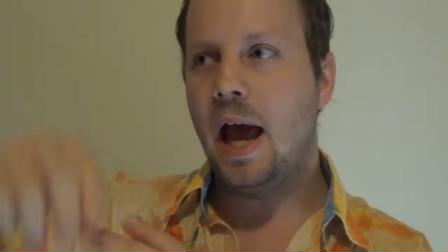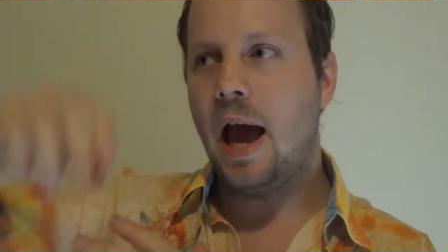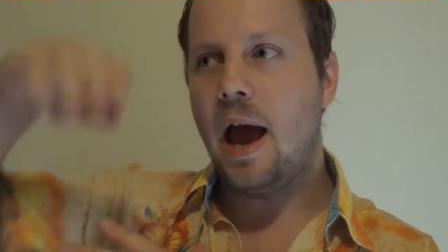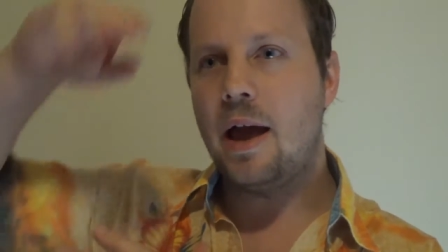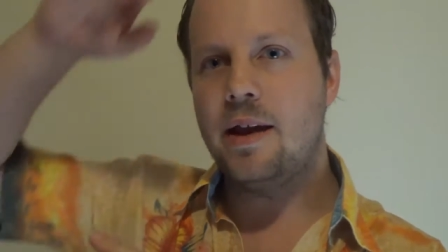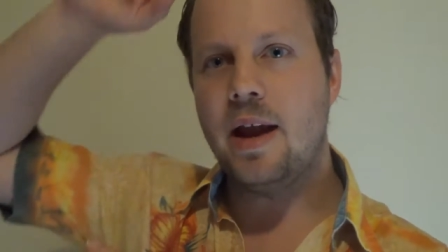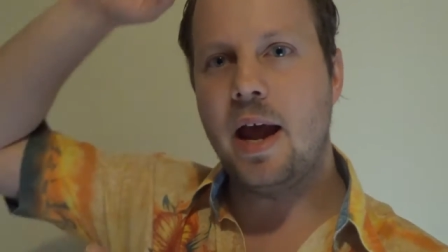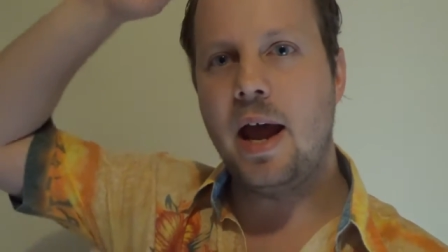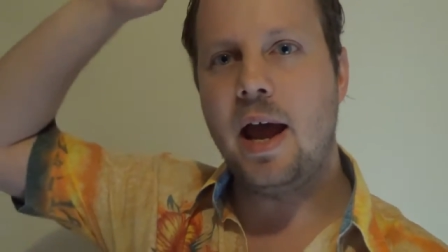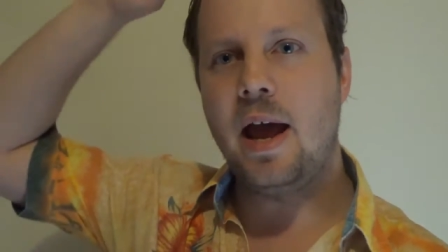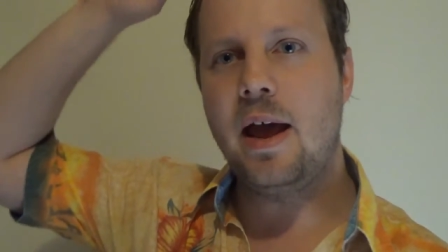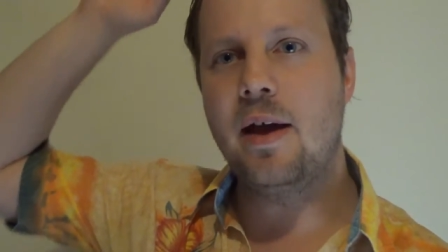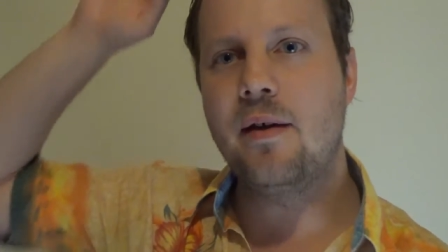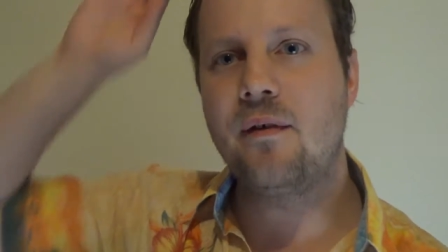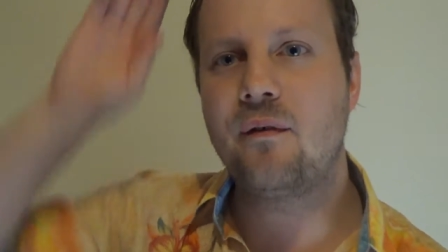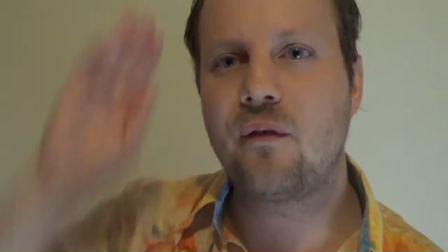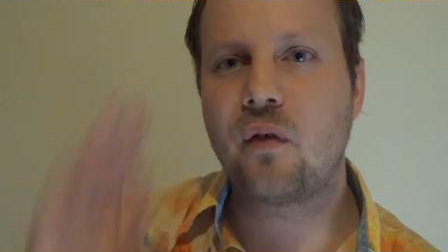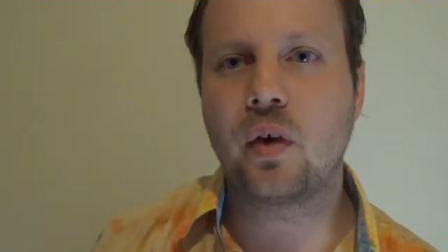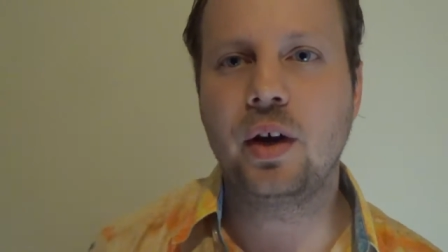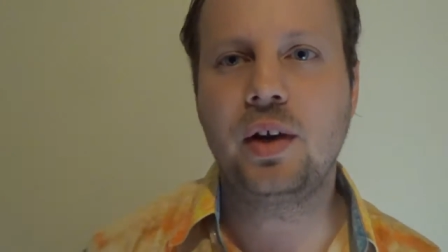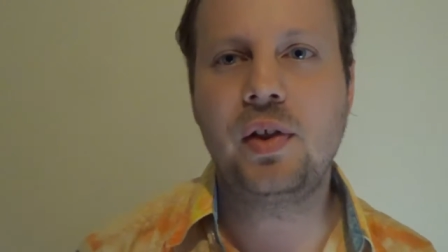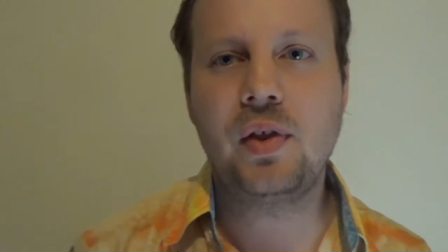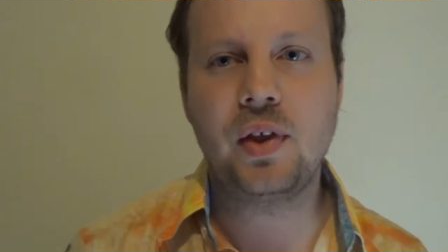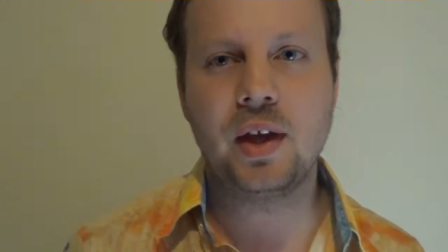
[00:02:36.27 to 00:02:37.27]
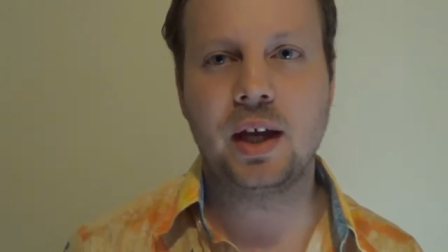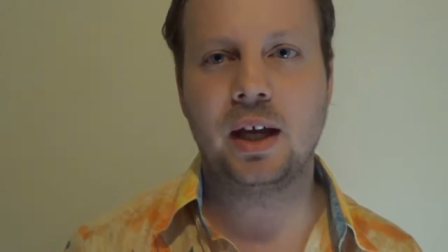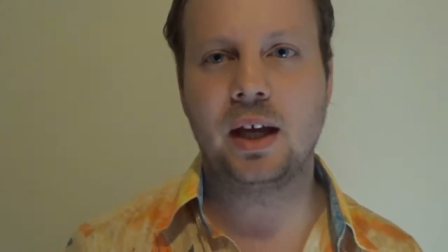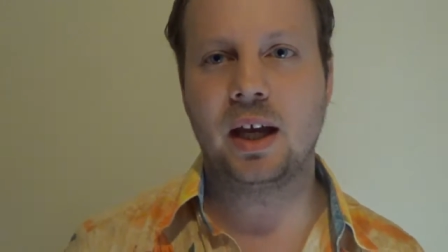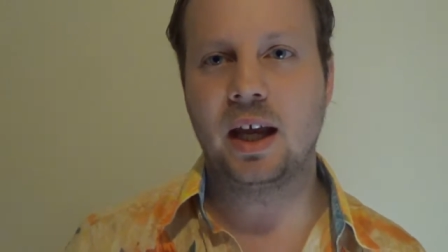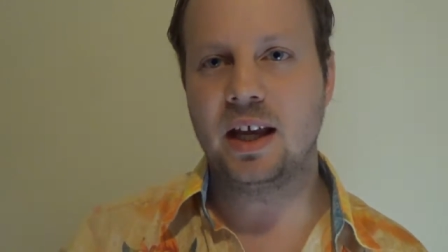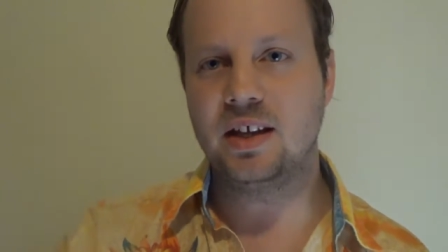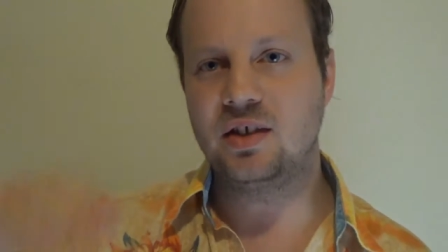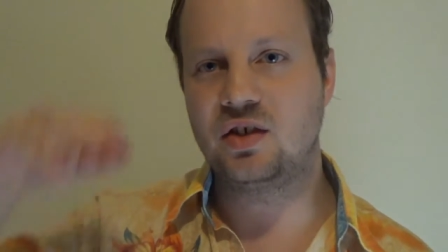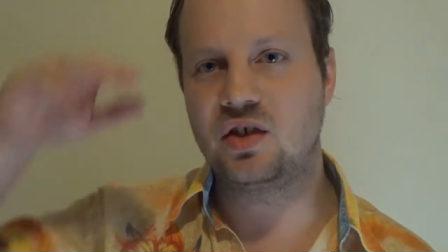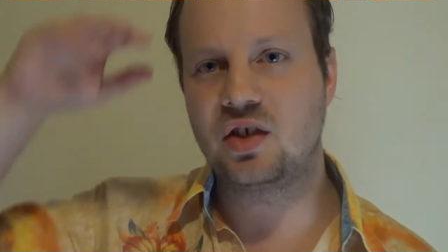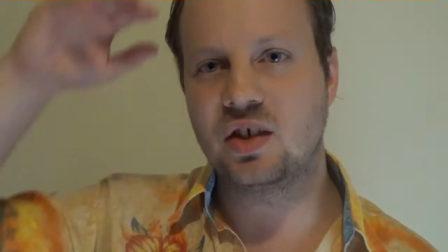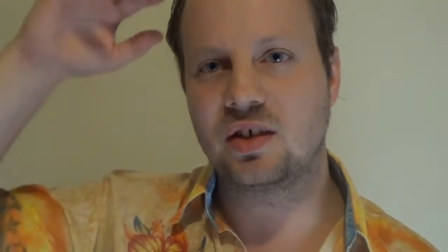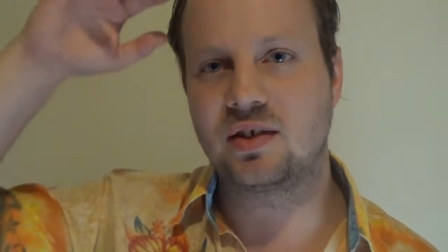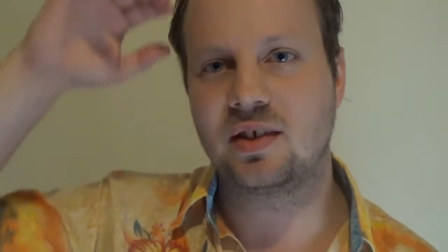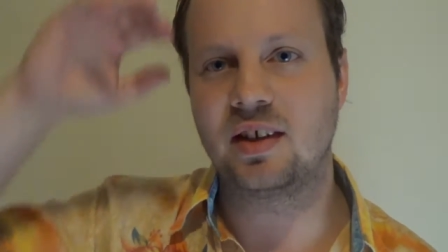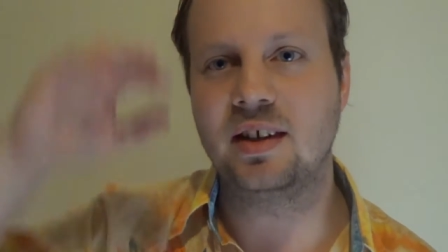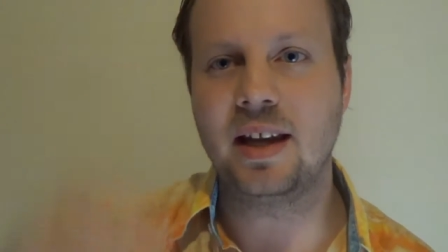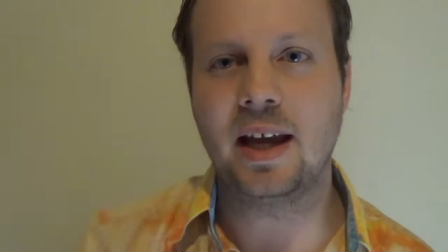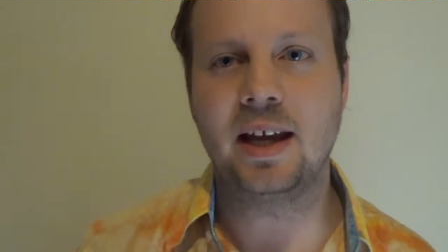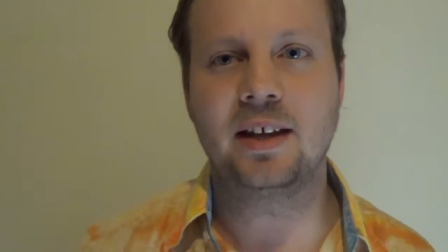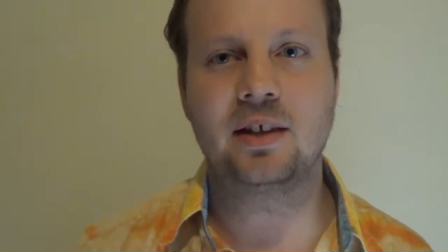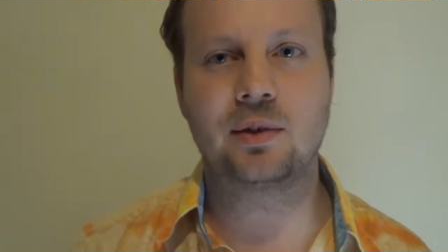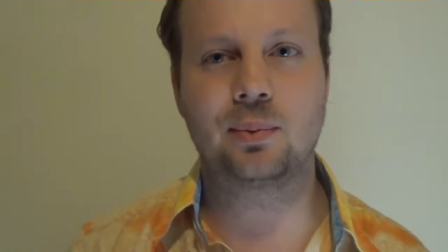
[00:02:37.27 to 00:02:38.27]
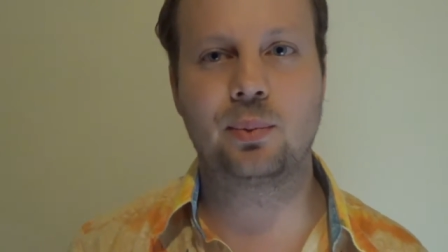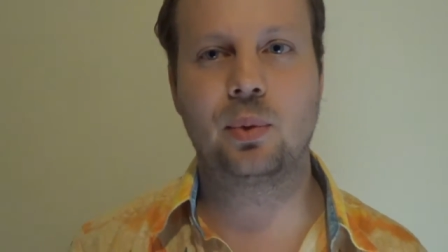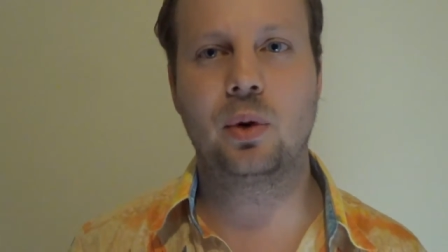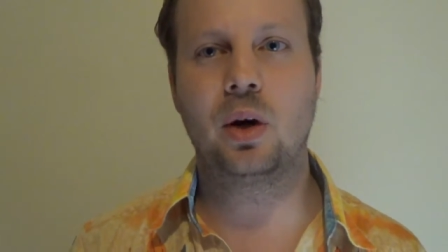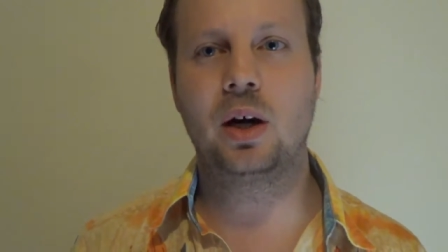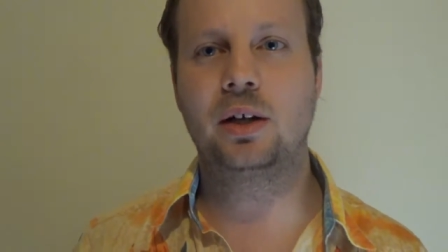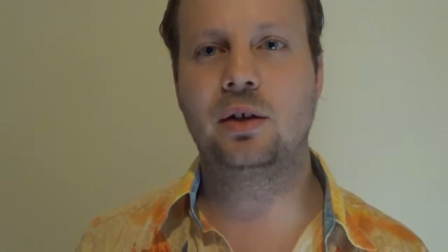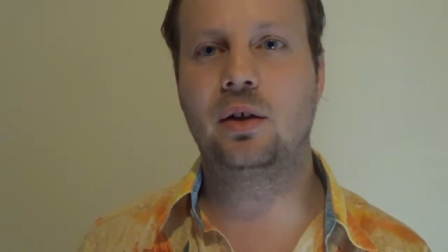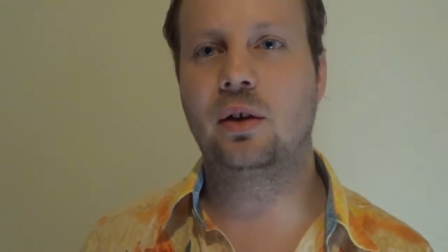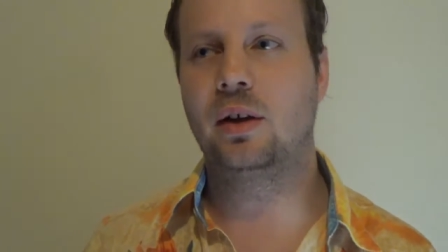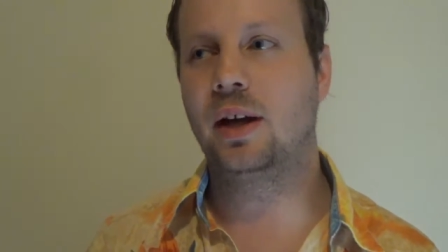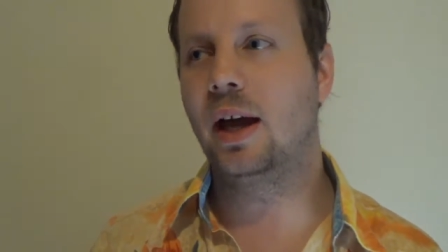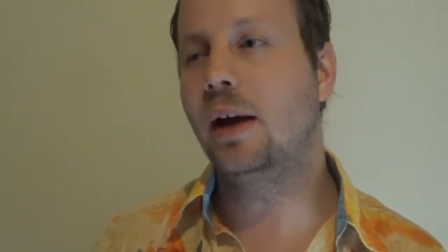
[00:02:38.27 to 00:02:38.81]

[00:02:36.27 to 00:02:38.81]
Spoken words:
and everything is just in Esperanto.